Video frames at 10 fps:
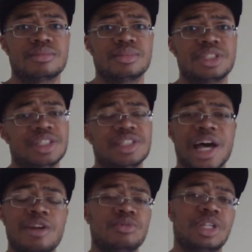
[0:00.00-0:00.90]
since
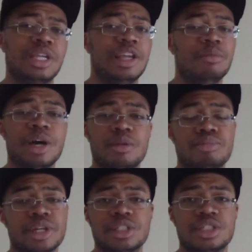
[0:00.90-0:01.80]
I don't think anybody
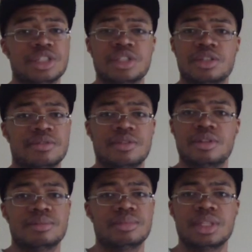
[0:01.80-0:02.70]
brings this stuff
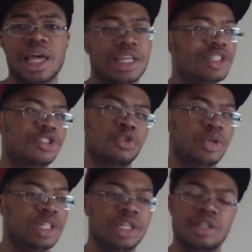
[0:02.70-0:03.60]
up. Like, it's so
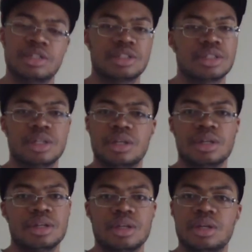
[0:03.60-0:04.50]
ridiculous.
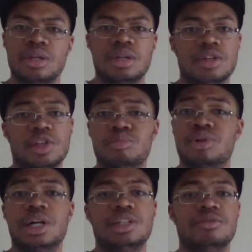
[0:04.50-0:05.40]
The
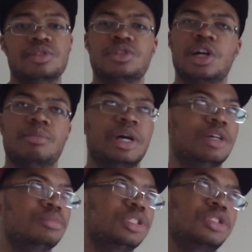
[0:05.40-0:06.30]
LeBron lovers talk about
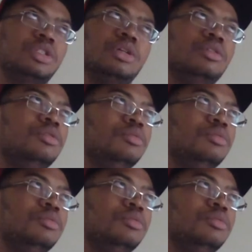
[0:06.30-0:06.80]
him so